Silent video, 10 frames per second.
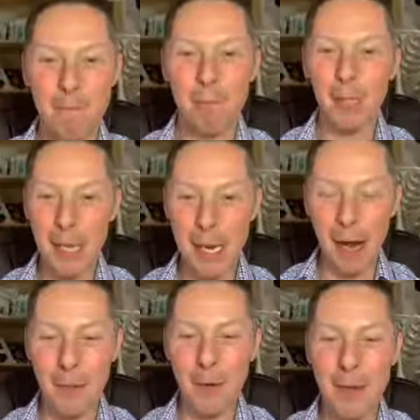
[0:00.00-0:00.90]
Brilliant,
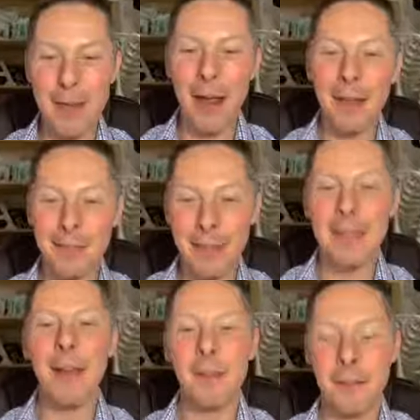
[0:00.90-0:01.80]
Catherine. Nicely
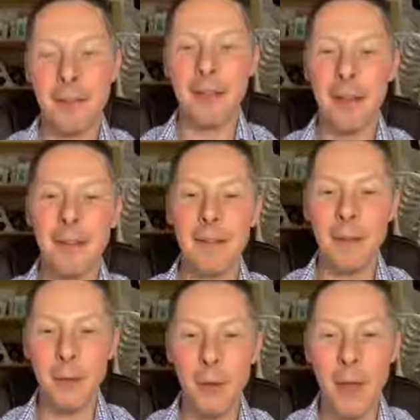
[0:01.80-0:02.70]

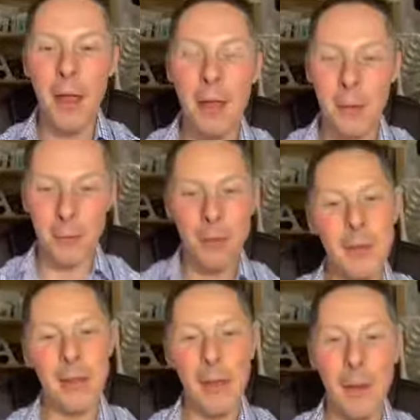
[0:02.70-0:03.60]
done. Good to
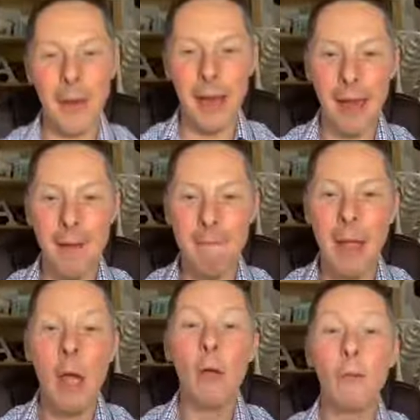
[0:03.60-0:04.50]
see you on here.
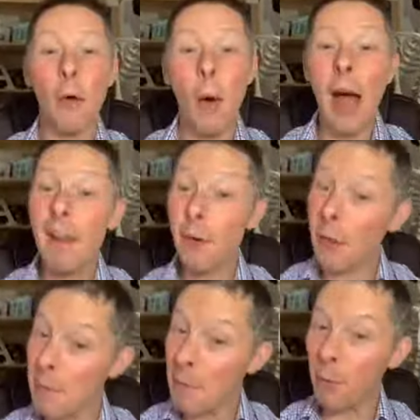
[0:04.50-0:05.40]
So I've
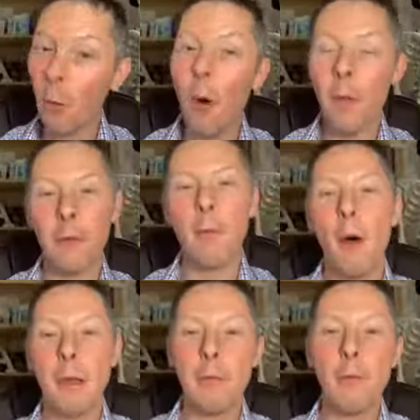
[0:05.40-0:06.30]
already been for a walk this
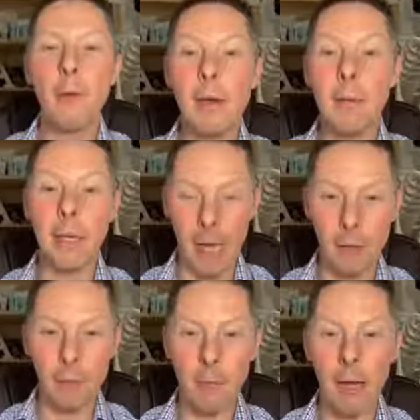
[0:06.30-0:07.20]
morning before anybody
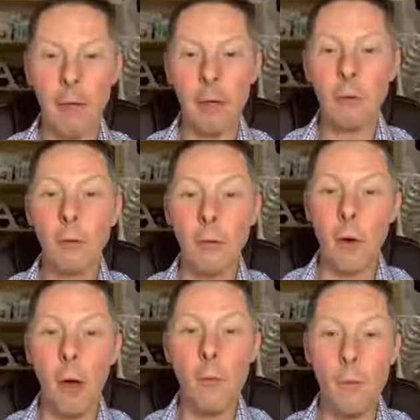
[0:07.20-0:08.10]
asks me. I've already took the
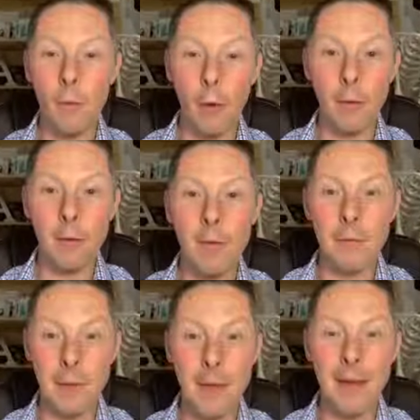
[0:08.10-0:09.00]
dog out for
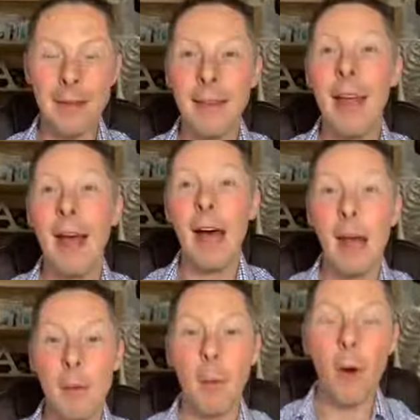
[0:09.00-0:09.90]
40-50 minutes.
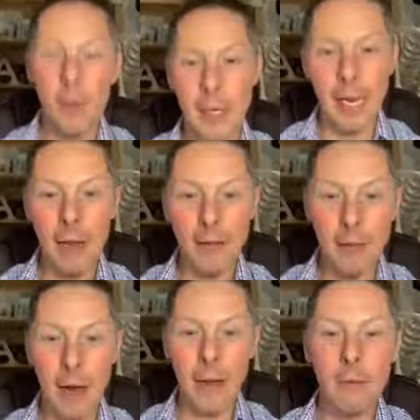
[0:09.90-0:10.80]
I'll be walking again
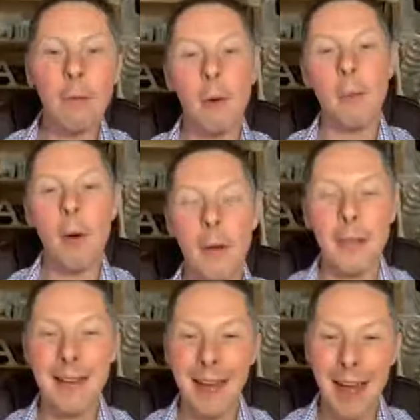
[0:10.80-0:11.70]
tonight, tomorrow
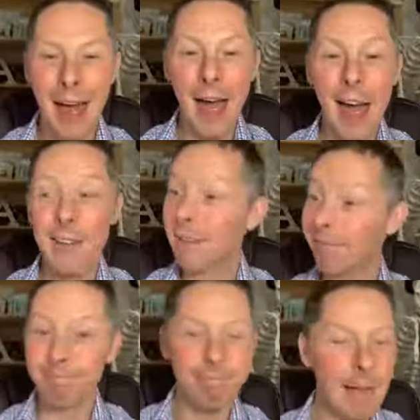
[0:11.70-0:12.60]
morning. And
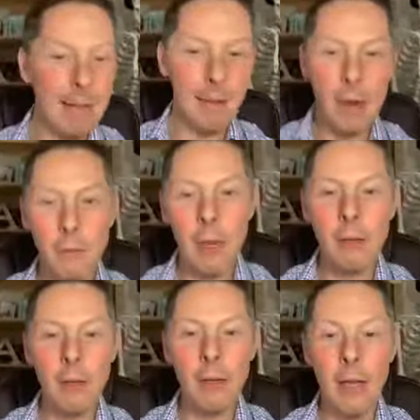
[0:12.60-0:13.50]
it's
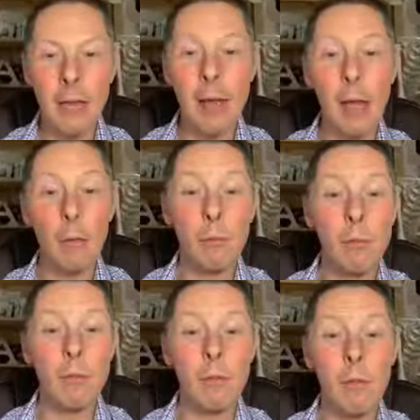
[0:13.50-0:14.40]
life-changing. It
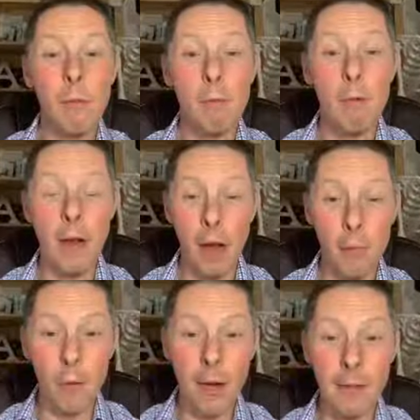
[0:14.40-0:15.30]
helps prevent
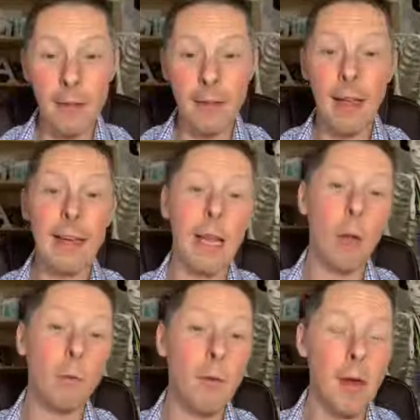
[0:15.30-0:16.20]
arthritis and it
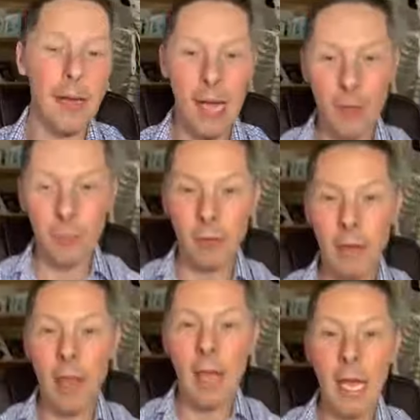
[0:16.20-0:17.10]
helps prevent
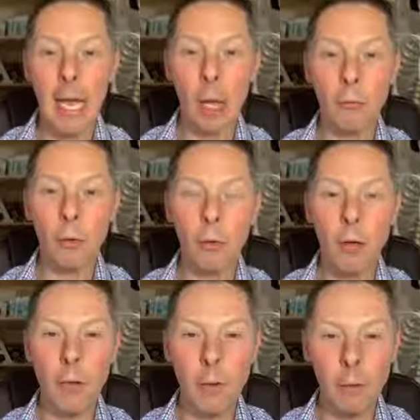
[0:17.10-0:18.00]
cancer. It helps cut
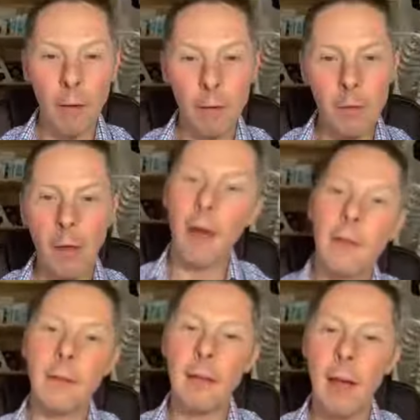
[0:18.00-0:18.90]
down the chances of
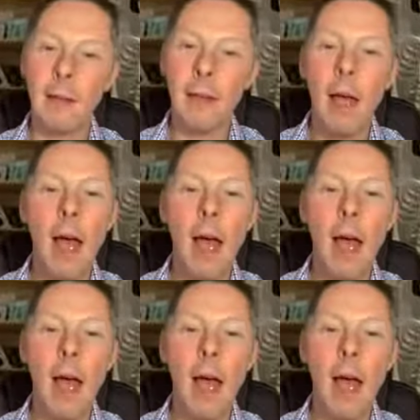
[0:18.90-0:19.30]
heart attacks.